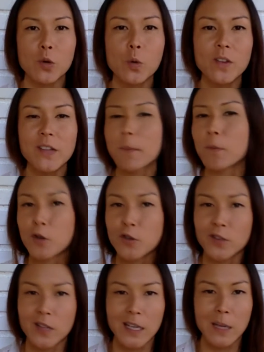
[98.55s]
Who is that
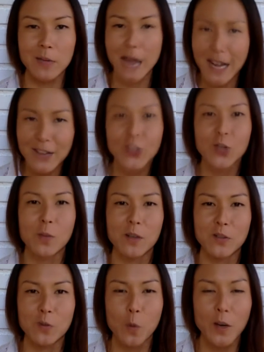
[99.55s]
person that keeps asking you a
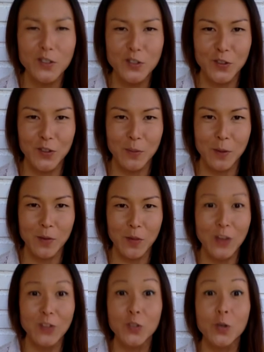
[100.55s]
bunch of questions about
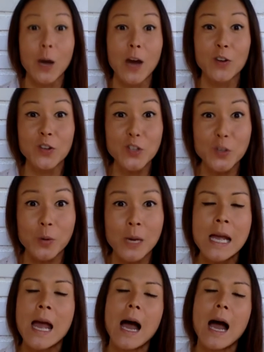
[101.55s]
things you know how to do?